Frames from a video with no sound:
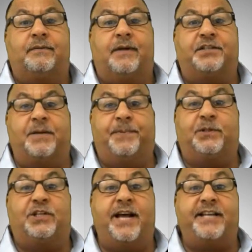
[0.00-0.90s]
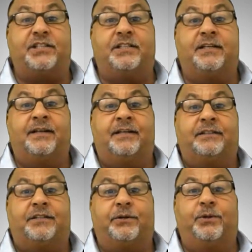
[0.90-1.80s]
A simple test
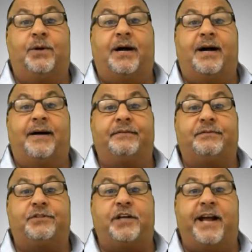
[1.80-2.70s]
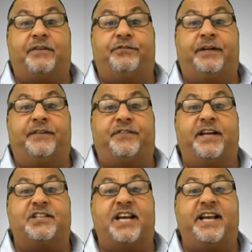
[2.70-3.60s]
to check if
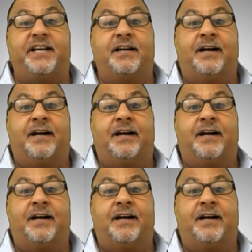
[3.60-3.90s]
there's an